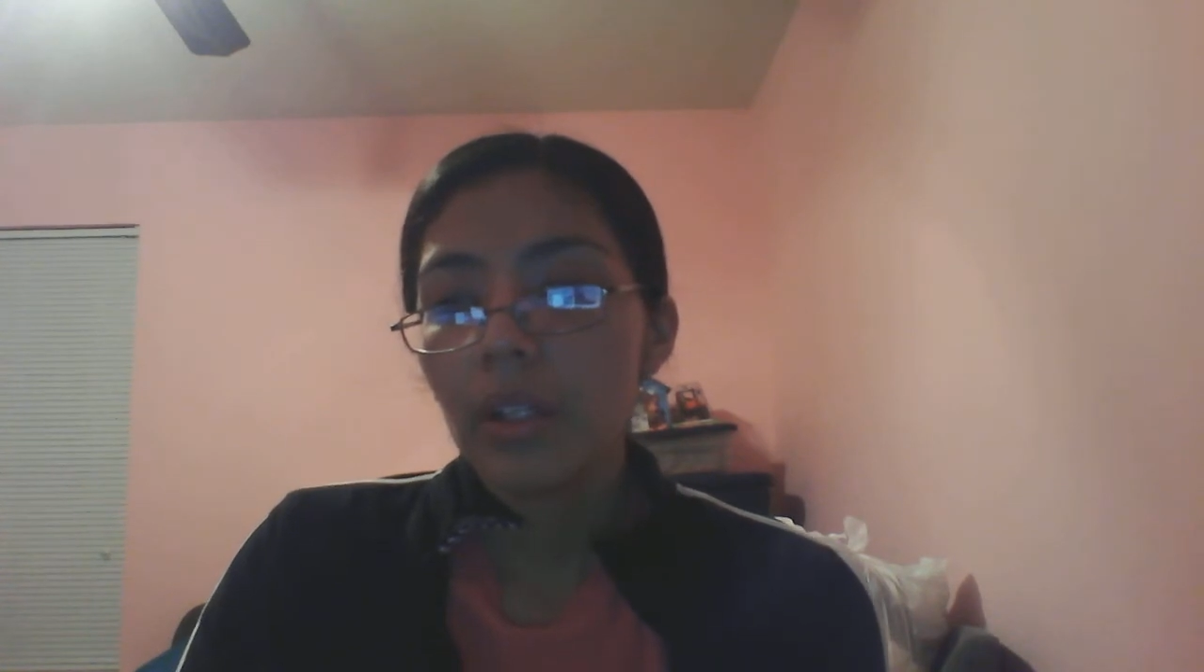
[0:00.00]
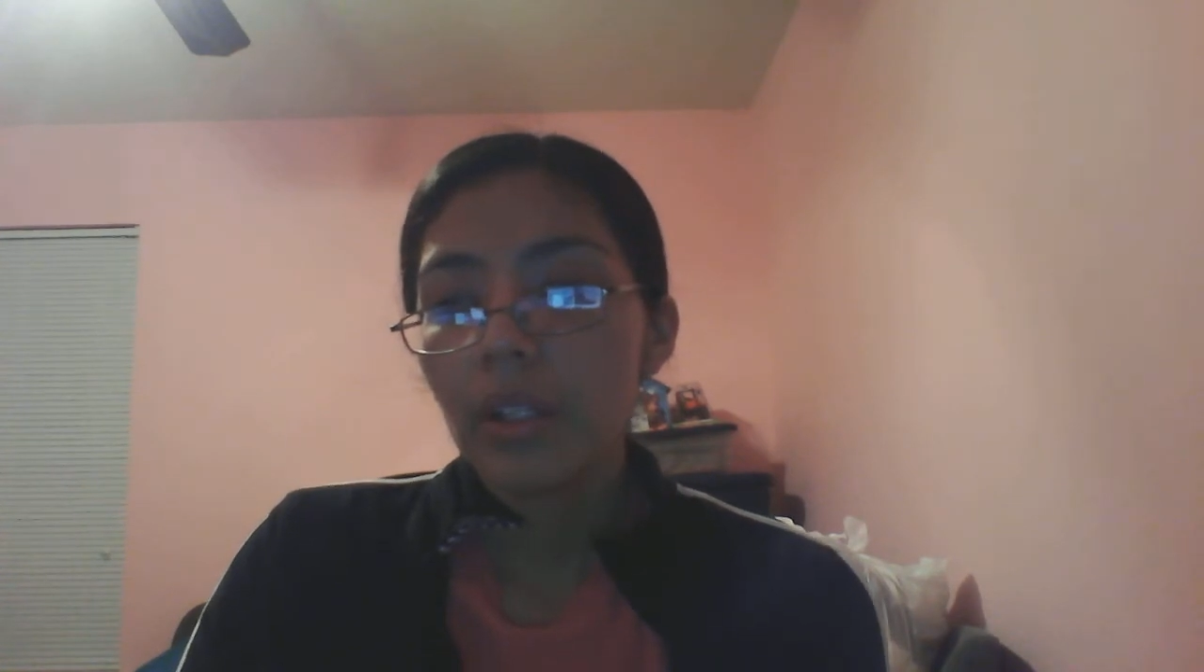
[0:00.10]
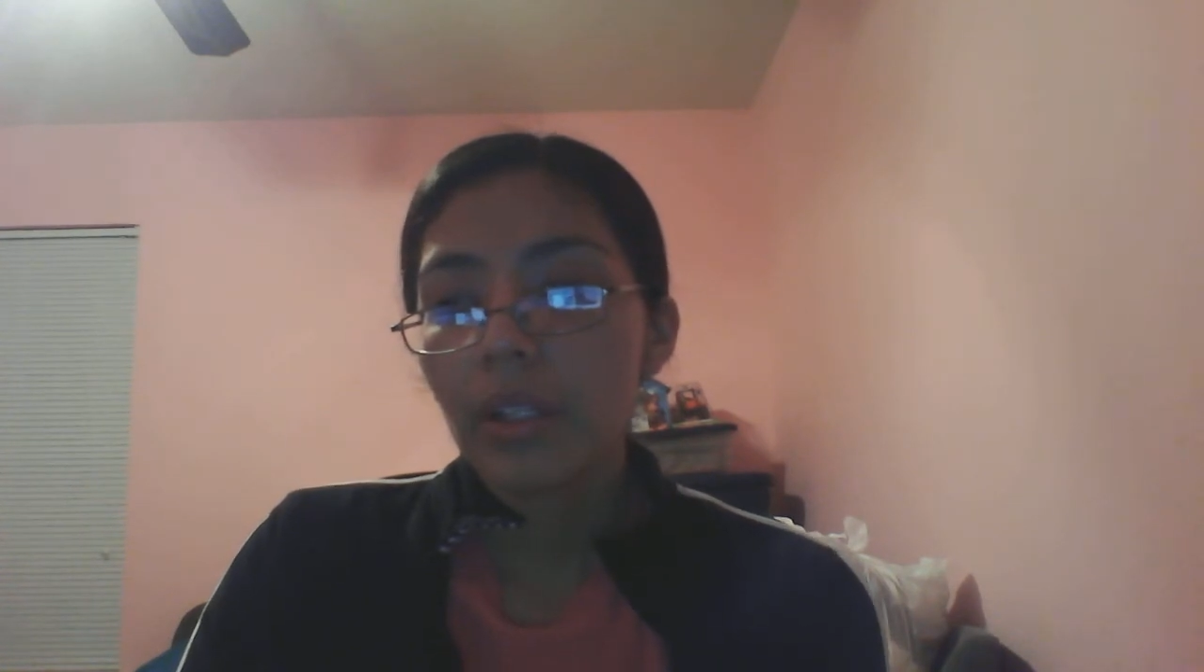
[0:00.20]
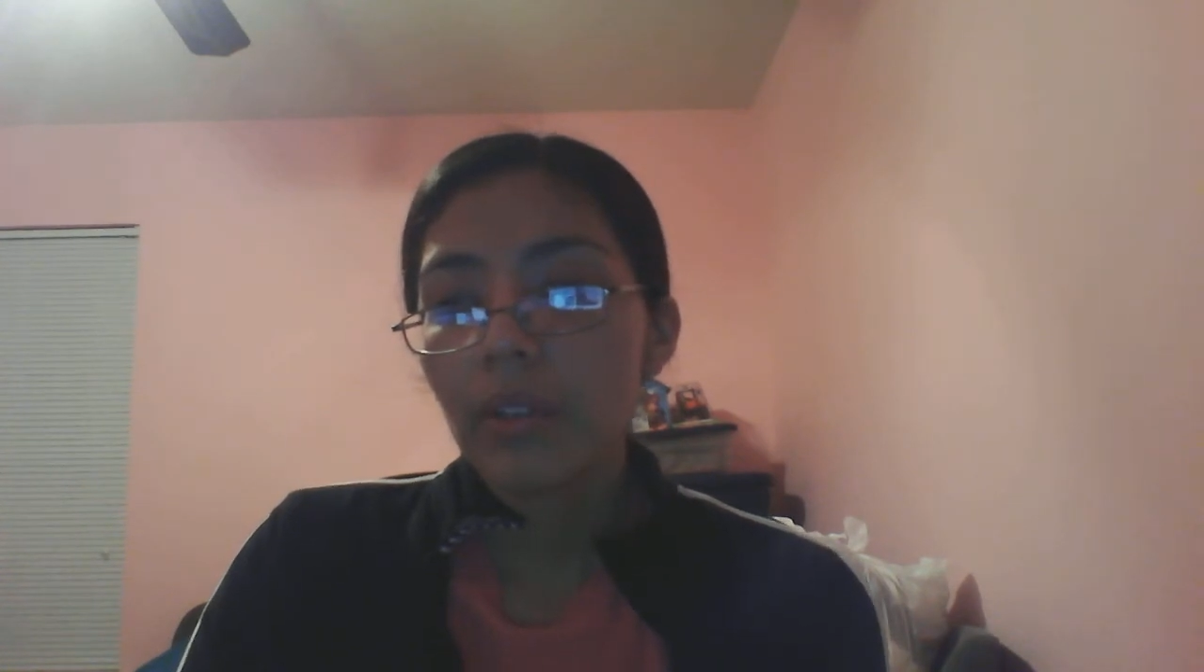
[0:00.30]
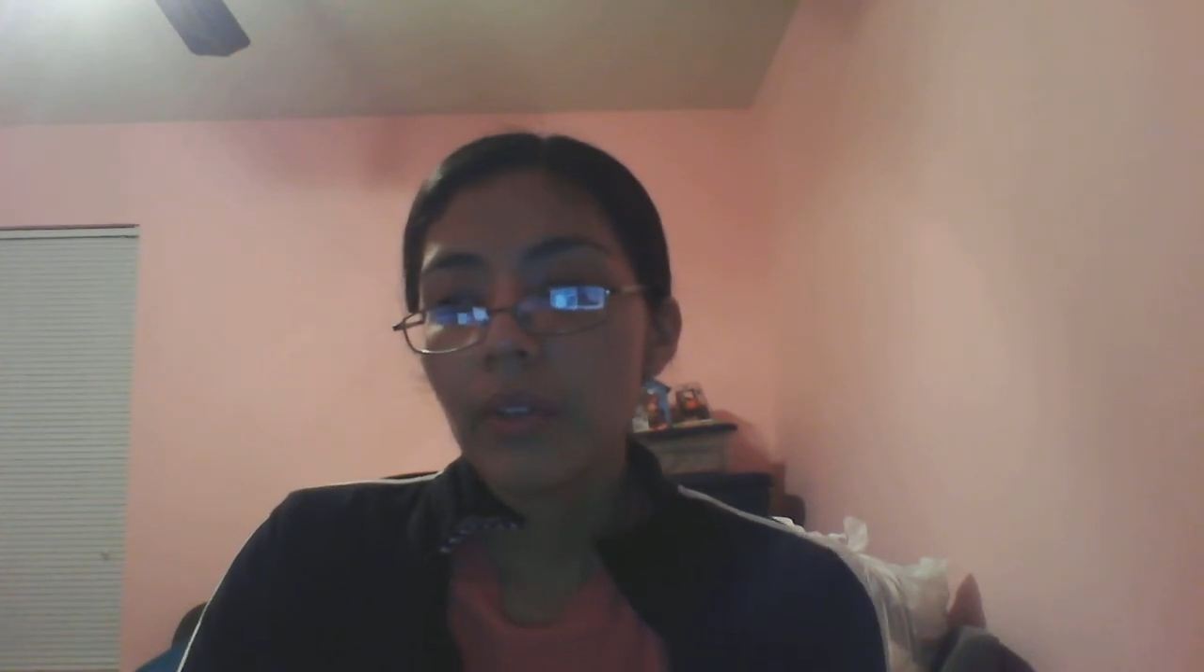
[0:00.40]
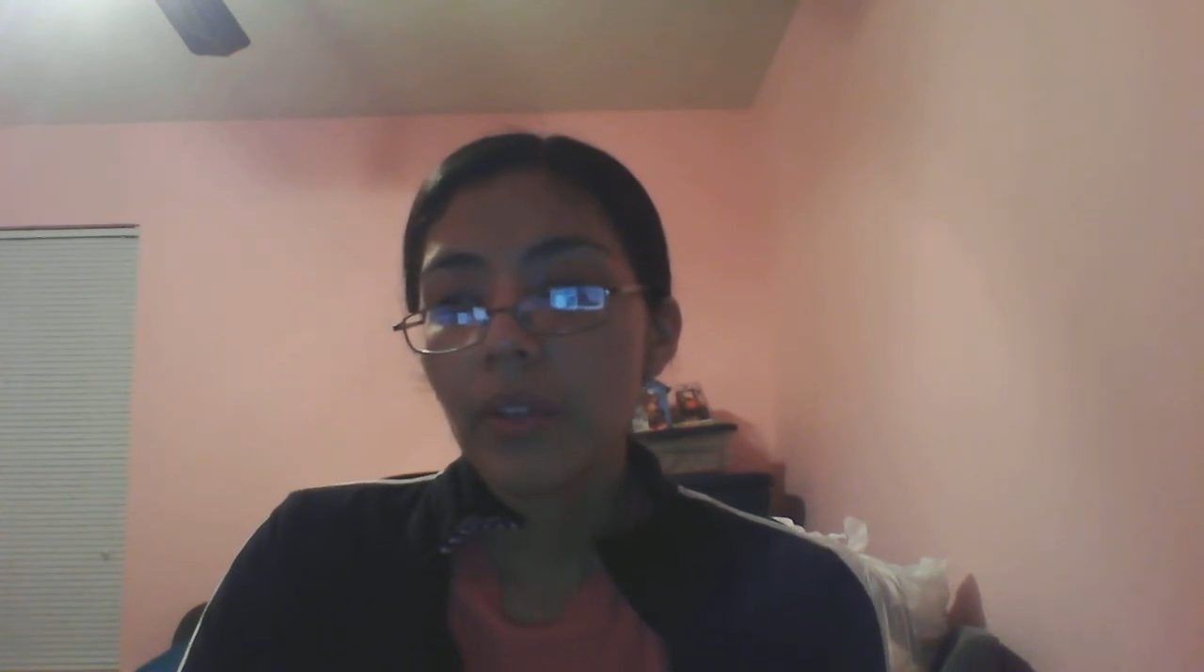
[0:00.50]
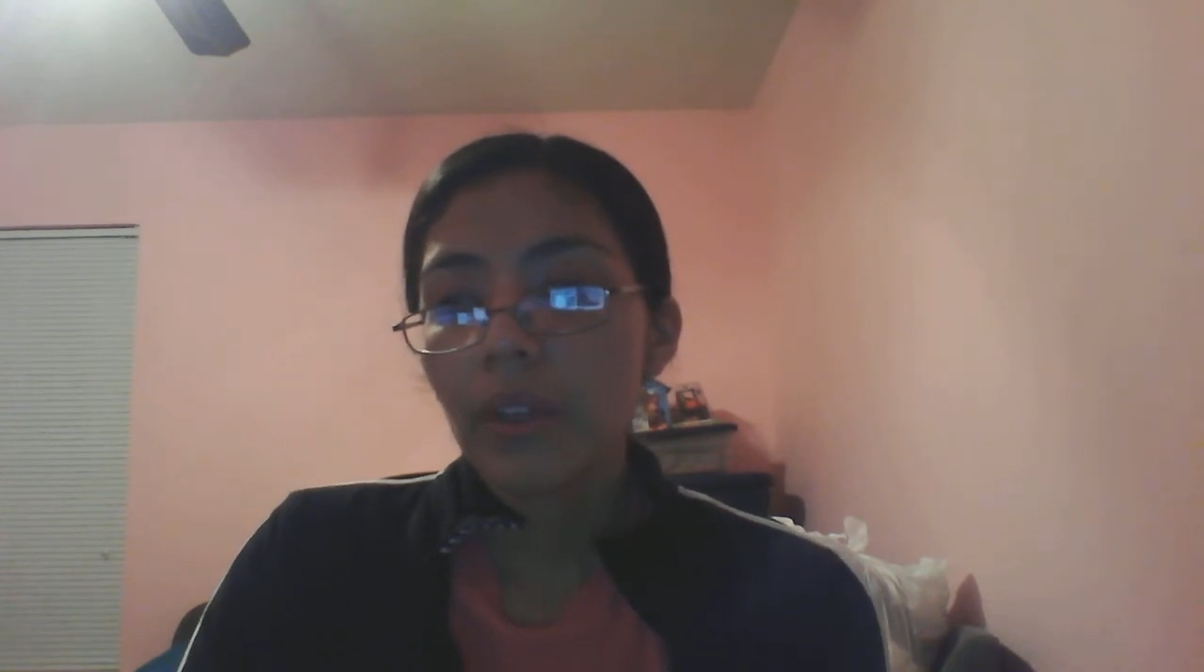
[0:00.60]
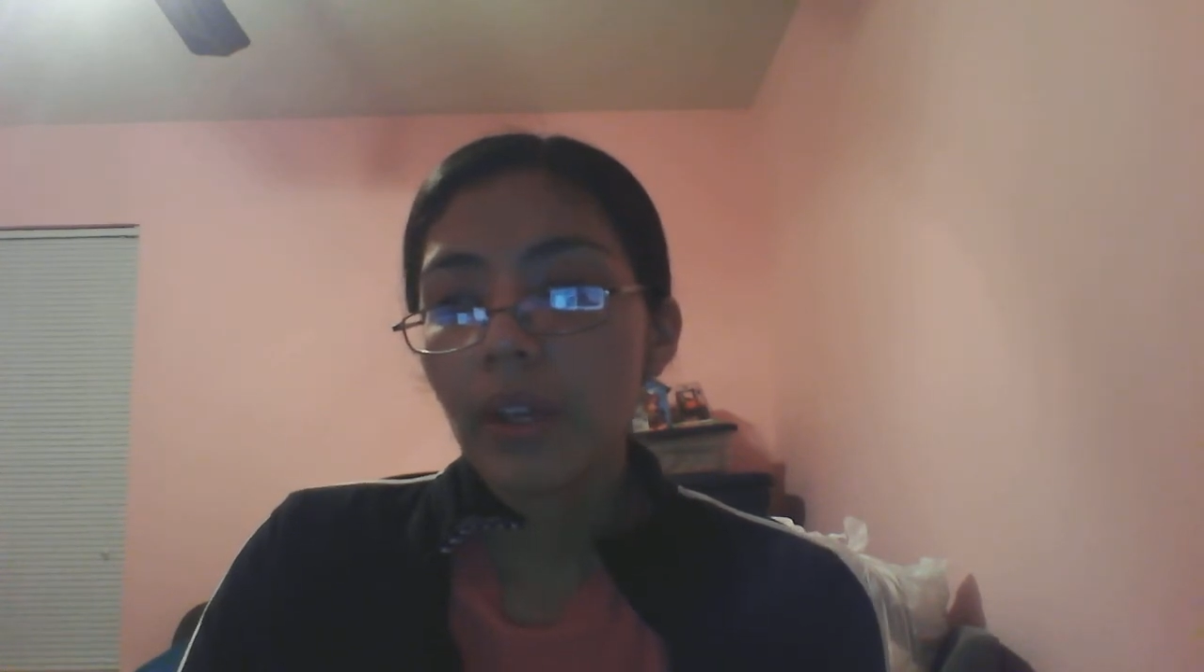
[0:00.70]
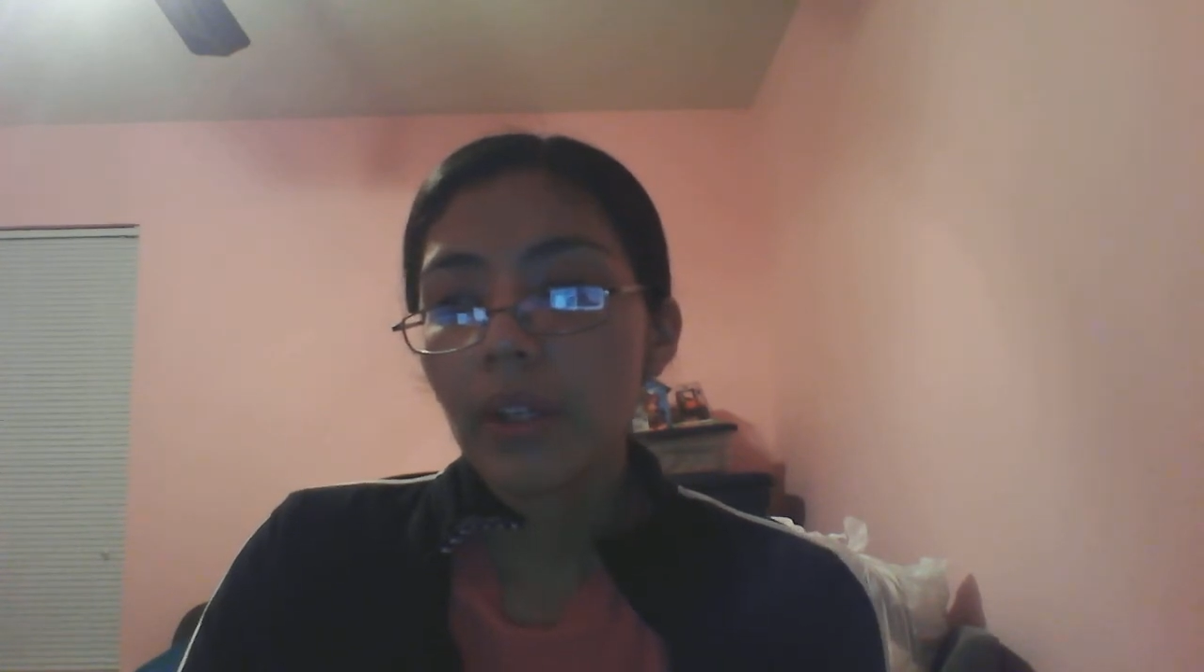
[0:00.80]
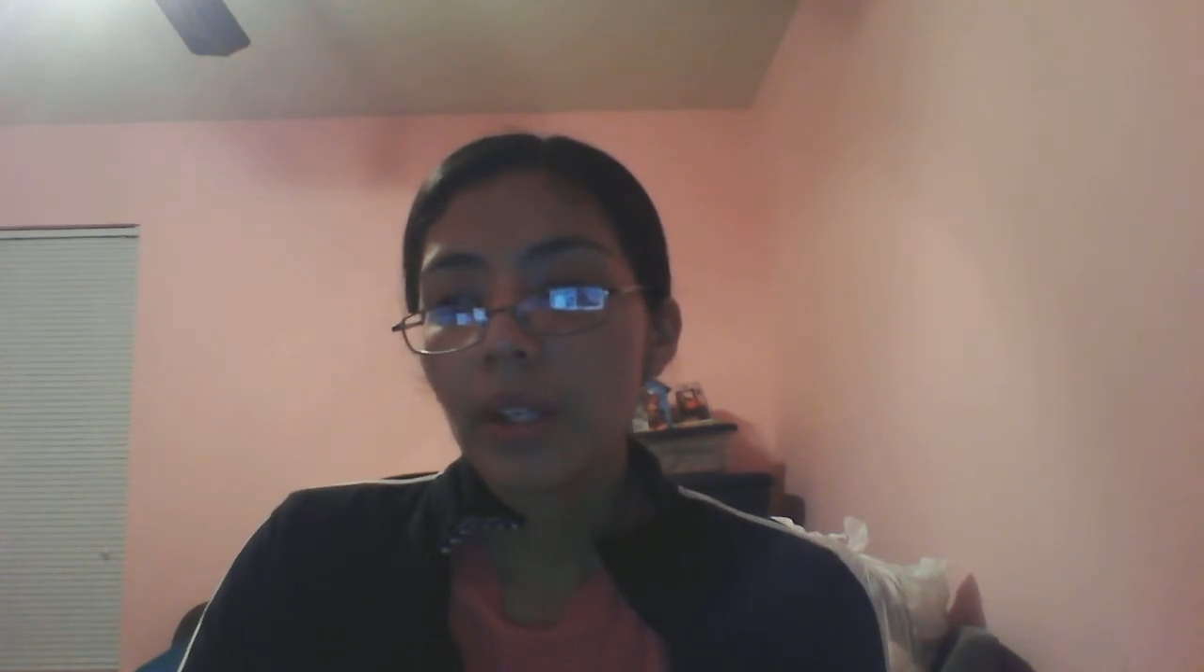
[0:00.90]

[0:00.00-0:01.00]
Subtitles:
Given that